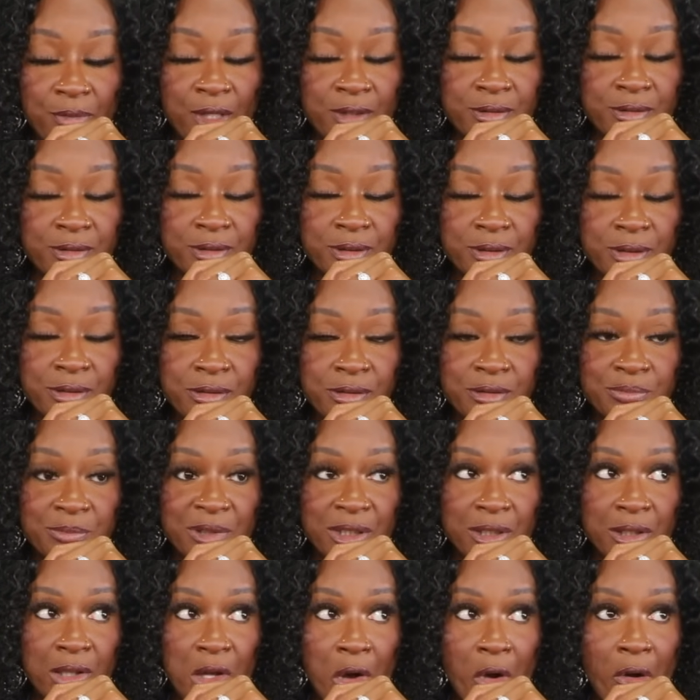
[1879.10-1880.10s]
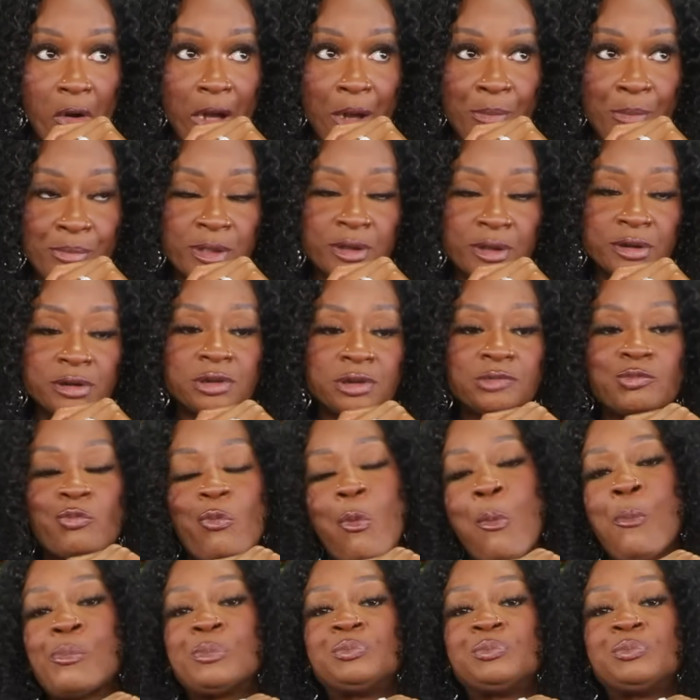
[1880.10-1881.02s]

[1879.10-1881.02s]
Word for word: Excuse me, Lord have mercy.